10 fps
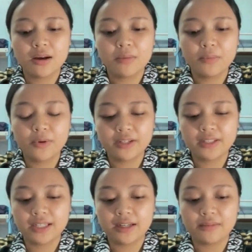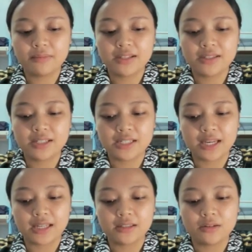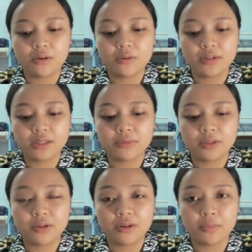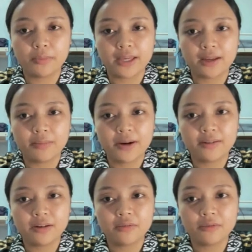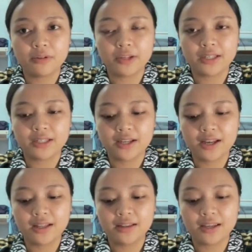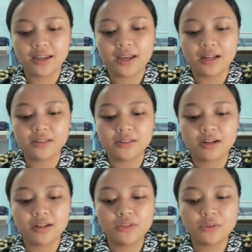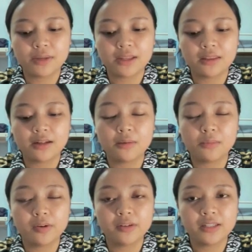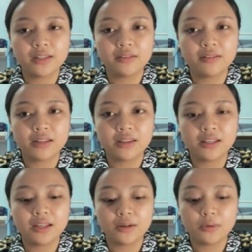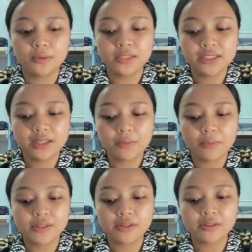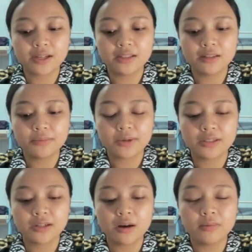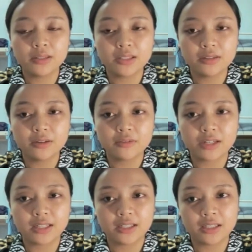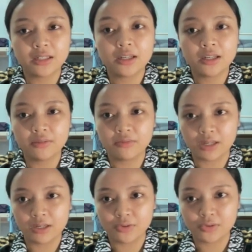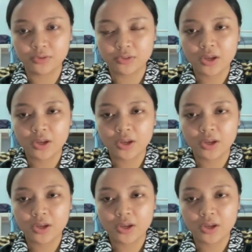moral dilemmas such as the conflict between obeying her parent, following her heart, and struggle to maintain her moral integrity in the world where societal pressure often contradicted her values.